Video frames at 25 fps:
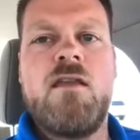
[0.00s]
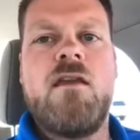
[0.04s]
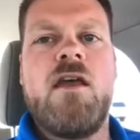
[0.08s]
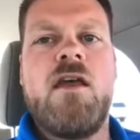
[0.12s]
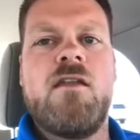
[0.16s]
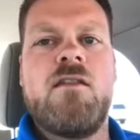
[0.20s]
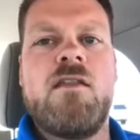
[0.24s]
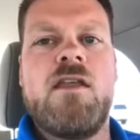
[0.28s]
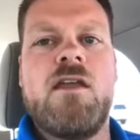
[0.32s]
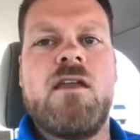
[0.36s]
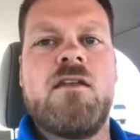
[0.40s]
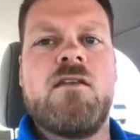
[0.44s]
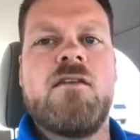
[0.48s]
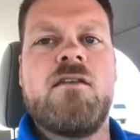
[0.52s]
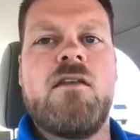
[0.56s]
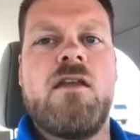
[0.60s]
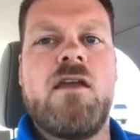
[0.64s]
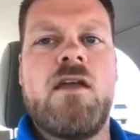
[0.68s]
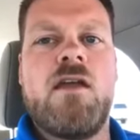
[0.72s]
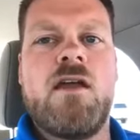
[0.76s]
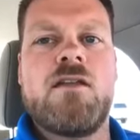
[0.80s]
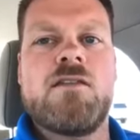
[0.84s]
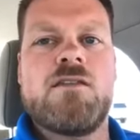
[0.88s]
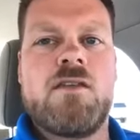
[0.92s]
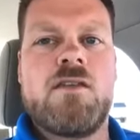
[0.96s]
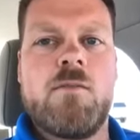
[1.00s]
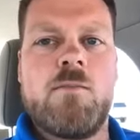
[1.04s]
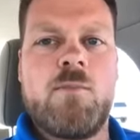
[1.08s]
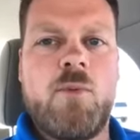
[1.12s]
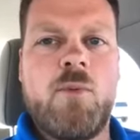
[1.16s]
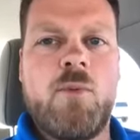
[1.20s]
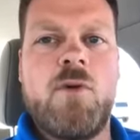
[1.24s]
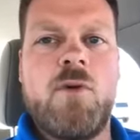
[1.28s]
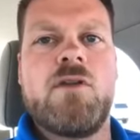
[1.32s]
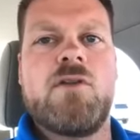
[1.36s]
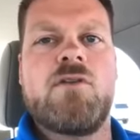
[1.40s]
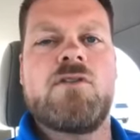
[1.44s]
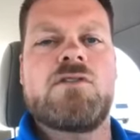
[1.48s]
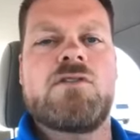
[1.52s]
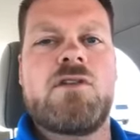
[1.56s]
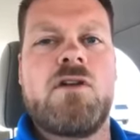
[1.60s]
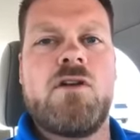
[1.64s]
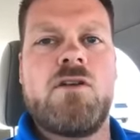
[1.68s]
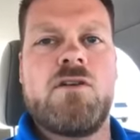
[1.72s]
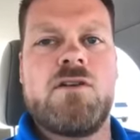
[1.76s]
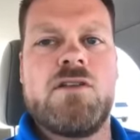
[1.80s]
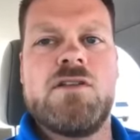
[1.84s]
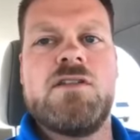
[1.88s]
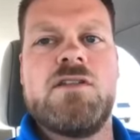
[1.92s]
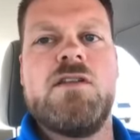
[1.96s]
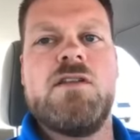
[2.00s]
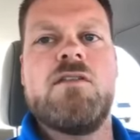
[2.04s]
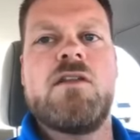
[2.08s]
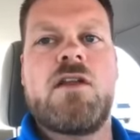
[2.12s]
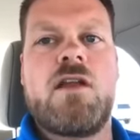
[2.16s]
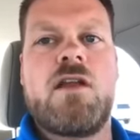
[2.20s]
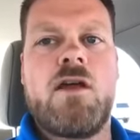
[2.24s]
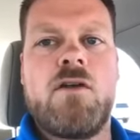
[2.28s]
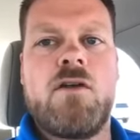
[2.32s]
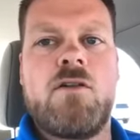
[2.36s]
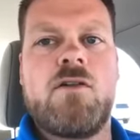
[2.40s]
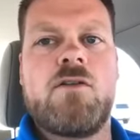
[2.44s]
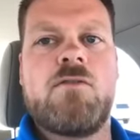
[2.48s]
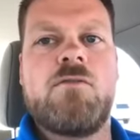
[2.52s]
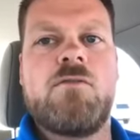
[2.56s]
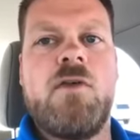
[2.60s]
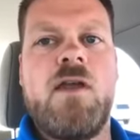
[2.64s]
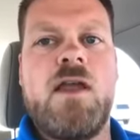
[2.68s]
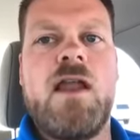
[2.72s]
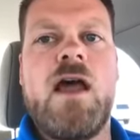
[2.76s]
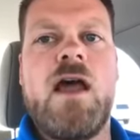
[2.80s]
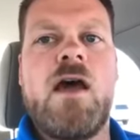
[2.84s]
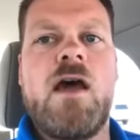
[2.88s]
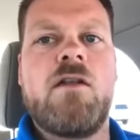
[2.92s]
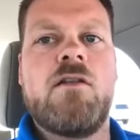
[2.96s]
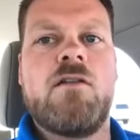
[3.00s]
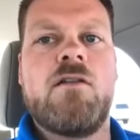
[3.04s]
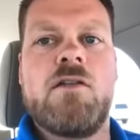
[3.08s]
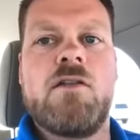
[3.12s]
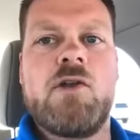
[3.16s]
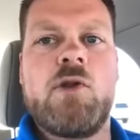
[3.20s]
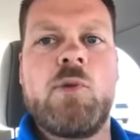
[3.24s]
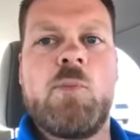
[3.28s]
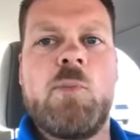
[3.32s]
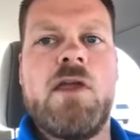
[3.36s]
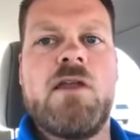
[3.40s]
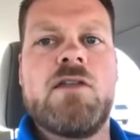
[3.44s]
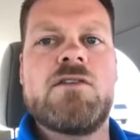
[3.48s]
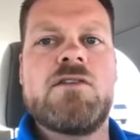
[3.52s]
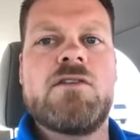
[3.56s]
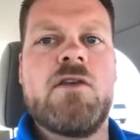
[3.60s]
And then at some point you'll start to see the color fade out a little bit.